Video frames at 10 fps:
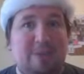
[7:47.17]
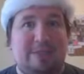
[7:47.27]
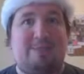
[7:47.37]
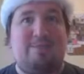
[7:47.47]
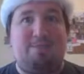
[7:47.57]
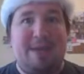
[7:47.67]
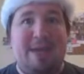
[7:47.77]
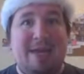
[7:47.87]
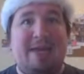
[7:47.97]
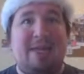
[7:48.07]
It's
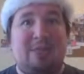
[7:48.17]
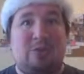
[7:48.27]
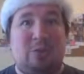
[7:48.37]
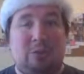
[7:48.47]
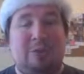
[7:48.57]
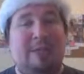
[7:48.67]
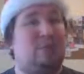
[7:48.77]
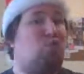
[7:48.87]
big, it's golden, it's